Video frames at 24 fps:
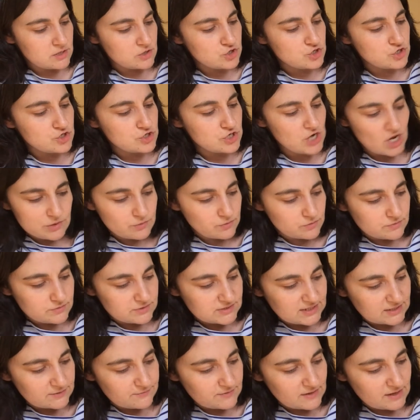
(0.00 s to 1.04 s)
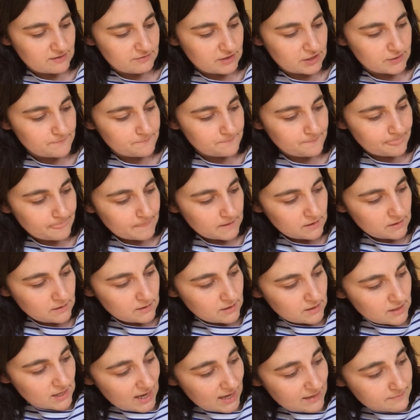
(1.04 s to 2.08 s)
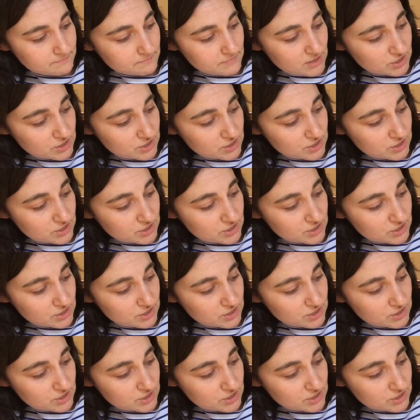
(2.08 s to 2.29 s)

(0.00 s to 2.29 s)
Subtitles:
No, said Pharaoh. And